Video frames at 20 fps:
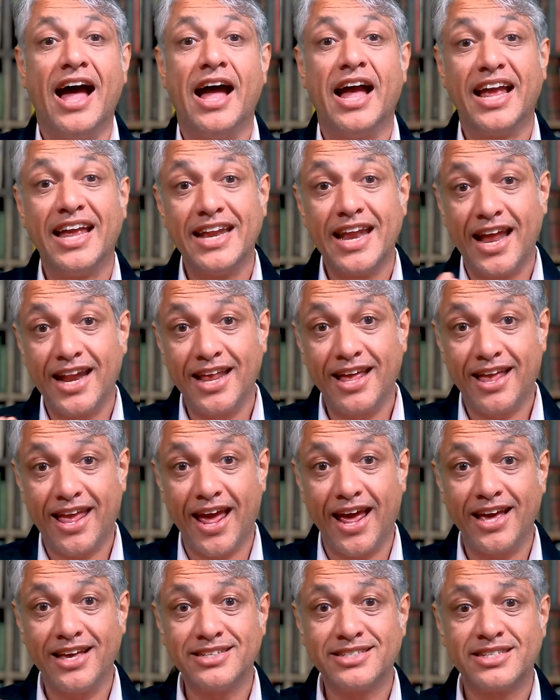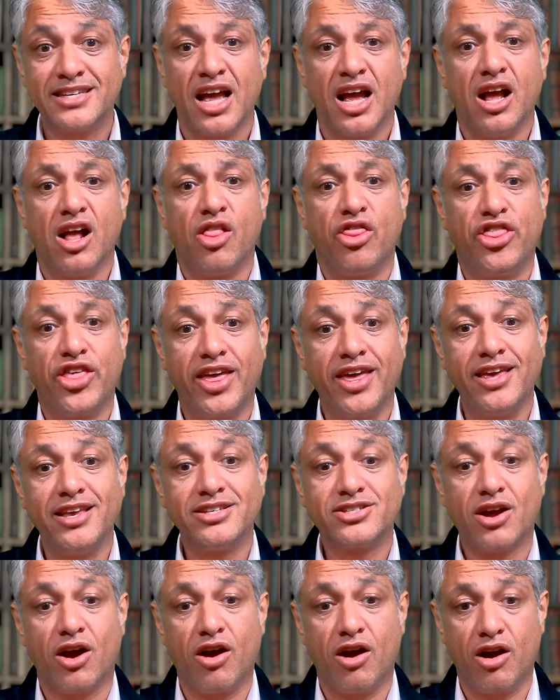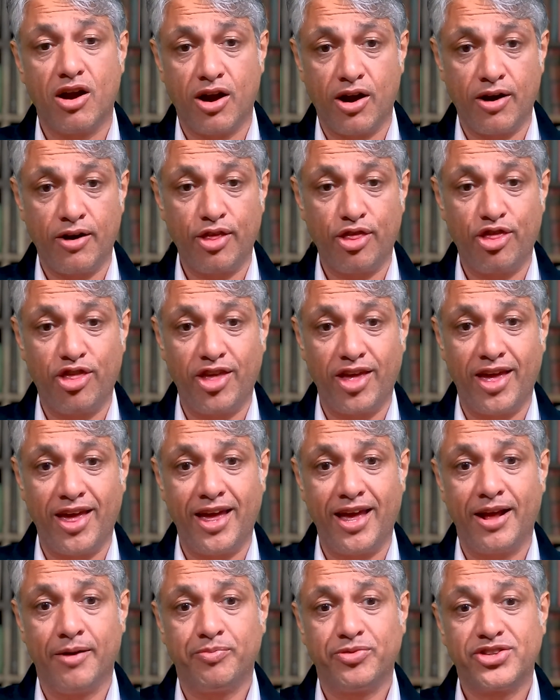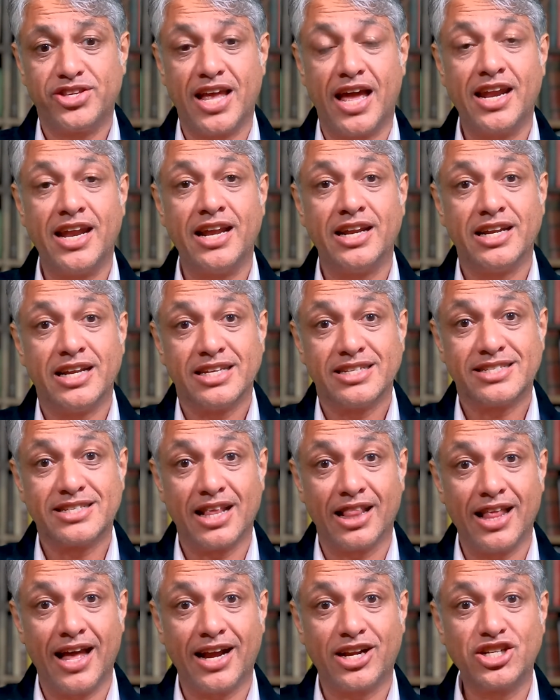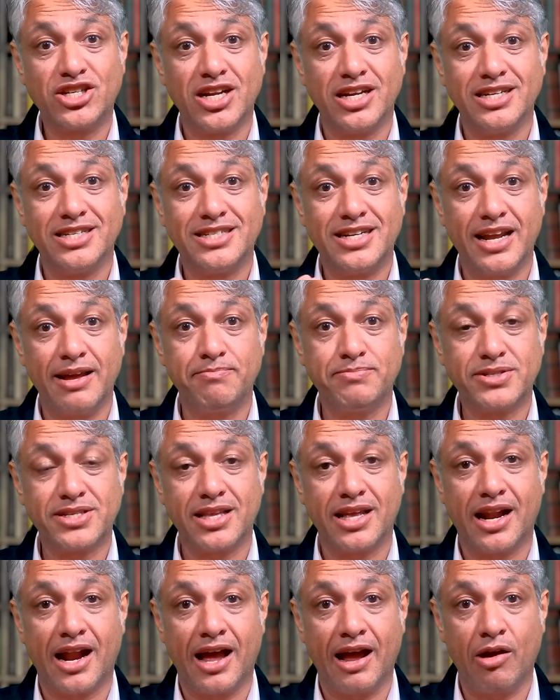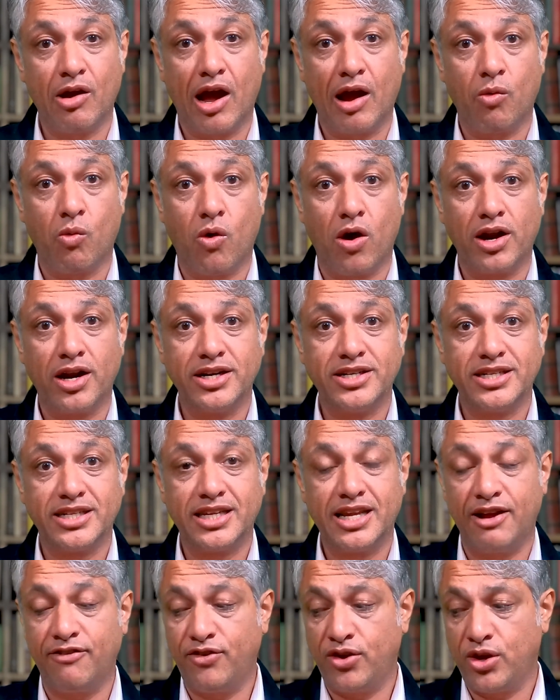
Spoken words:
In any case, these are the tenant selection tips that I wanted to give